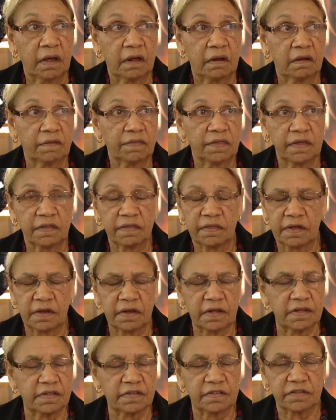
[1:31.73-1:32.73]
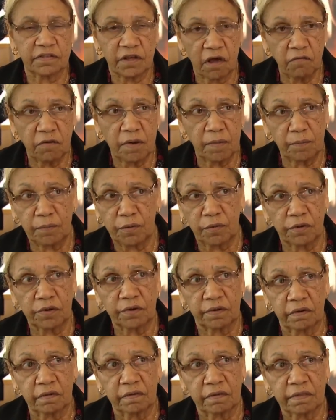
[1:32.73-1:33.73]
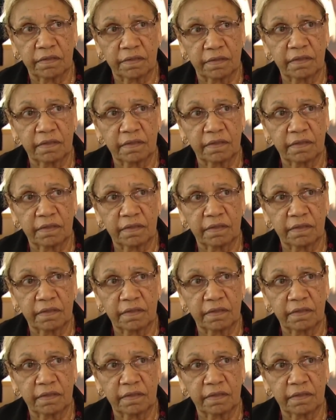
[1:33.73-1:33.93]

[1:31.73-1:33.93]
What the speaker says: and I think that is so important